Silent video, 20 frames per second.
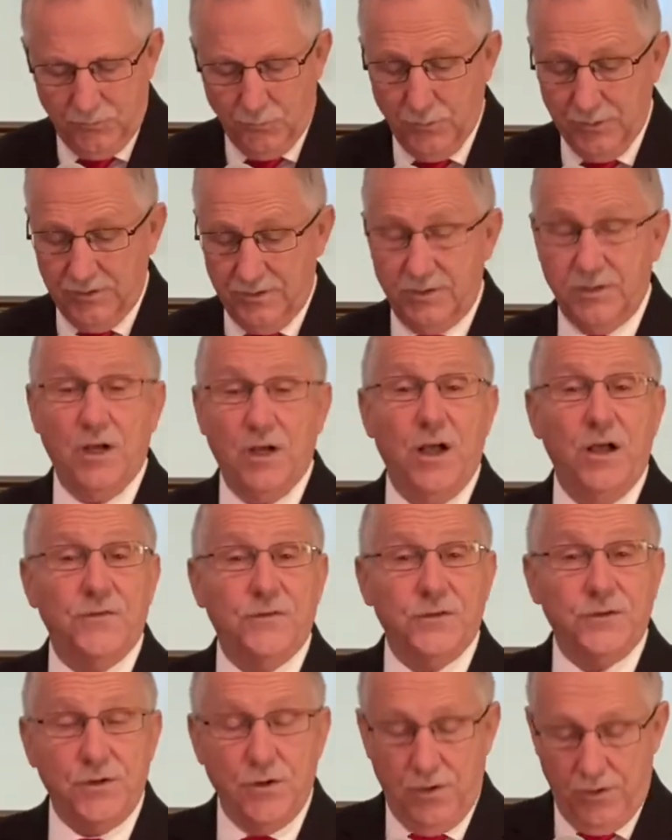was
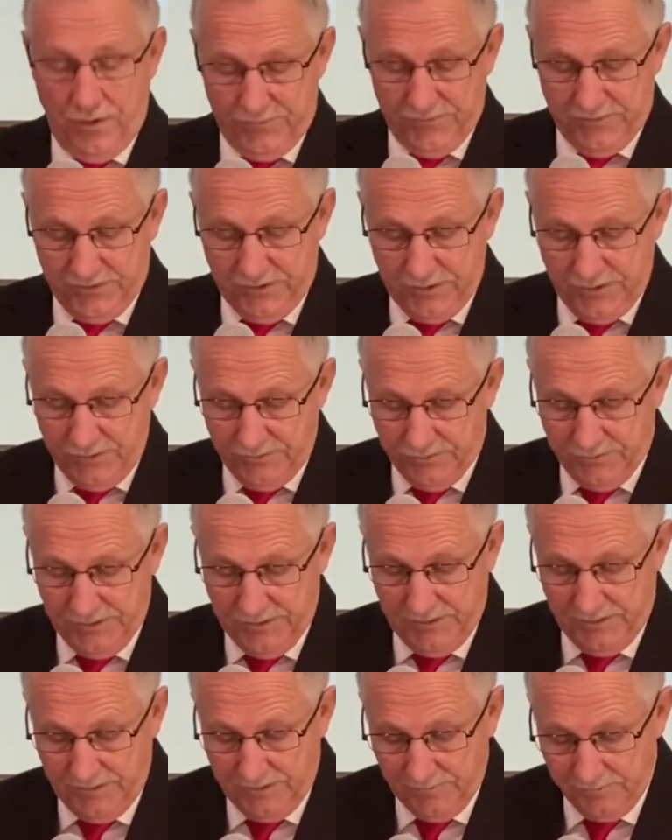governor of
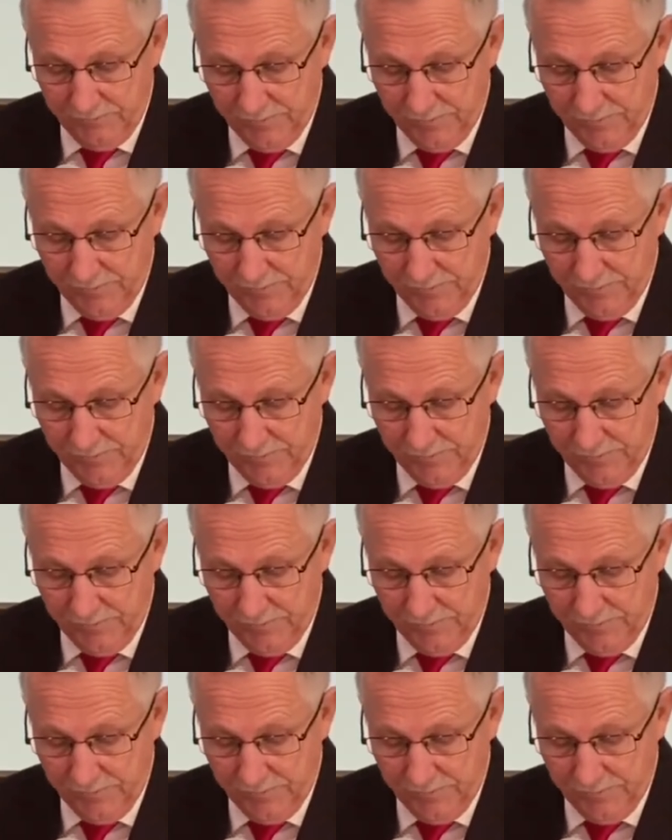Syria.